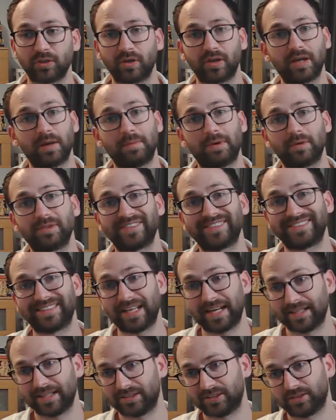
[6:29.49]
about
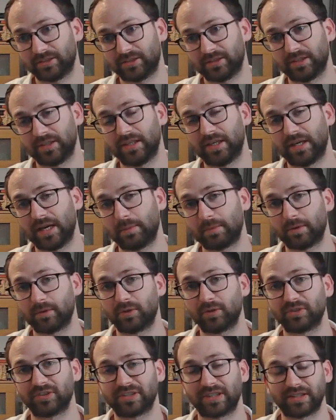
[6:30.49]
stats, about your
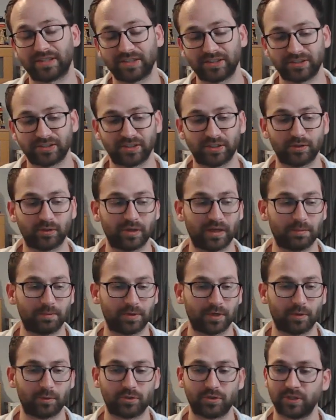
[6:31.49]
statistical
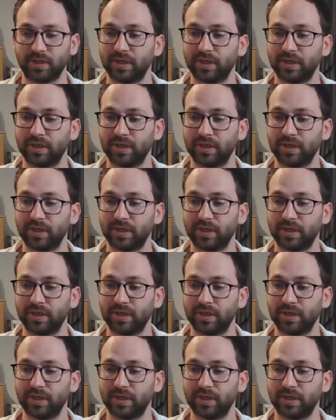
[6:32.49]
approach.